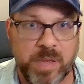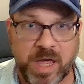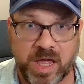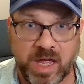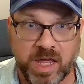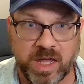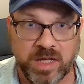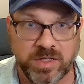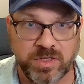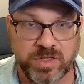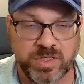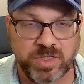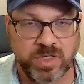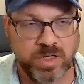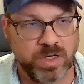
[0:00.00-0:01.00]

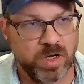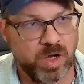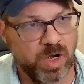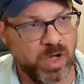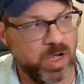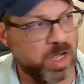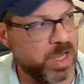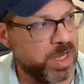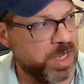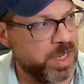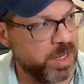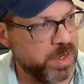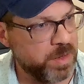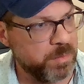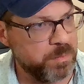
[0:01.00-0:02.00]
page
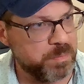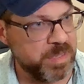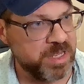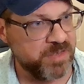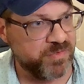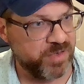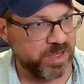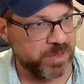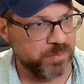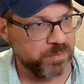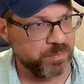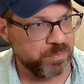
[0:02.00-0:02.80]
on Beefy.